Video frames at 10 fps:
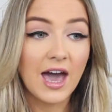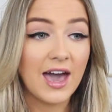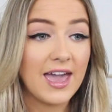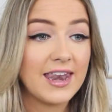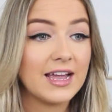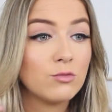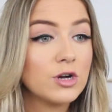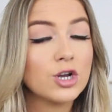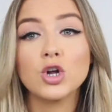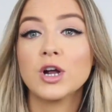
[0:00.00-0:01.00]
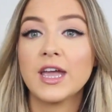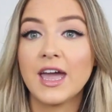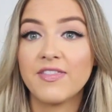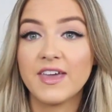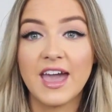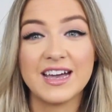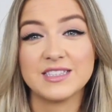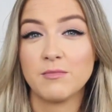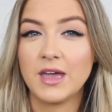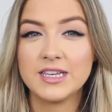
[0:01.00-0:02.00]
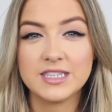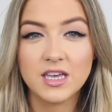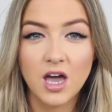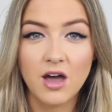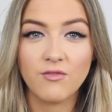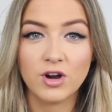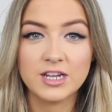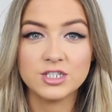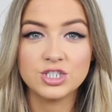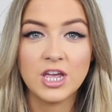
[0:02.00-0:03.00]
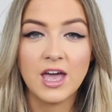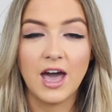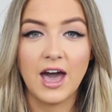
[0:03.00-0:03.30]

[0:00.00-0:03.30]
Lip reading: And I would agree. I think it has amazing coverage.